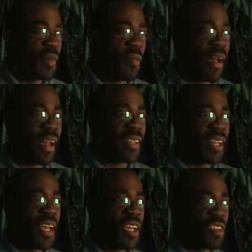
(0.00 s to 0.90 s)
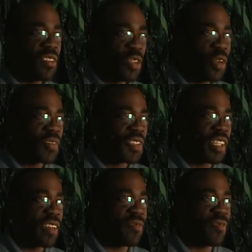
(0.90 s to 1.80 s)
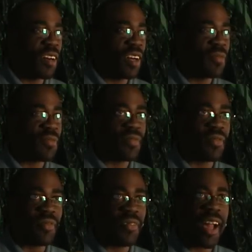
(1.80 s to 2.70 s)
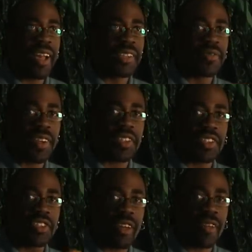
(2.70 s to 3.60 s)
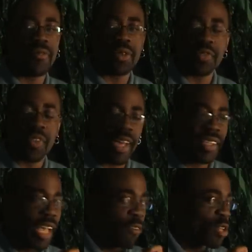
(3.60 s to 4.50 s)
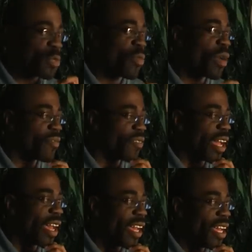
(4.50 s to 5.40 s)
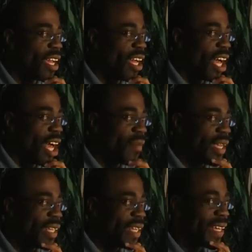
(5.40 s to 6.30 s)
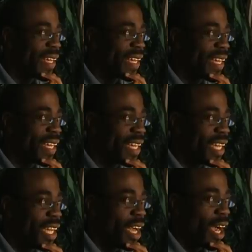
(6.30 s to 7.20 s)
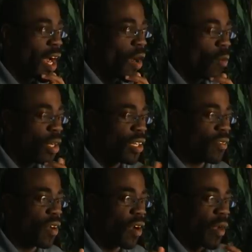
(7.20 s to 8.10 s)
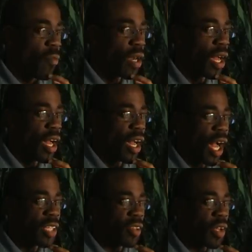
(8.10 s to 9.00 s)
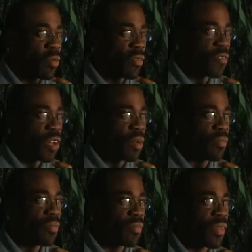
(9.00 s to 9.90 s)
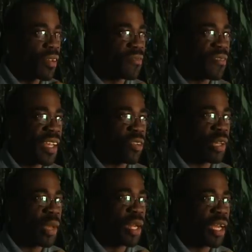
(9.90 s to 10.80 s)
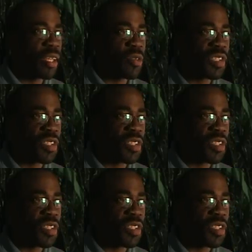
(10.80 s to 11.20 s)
But man, UFC um, fighters versus Strikeforce fighters. Everyone's been waiting for that. I mean, yeah. One of the all right, what I don't know if um, Fedor Emelianenko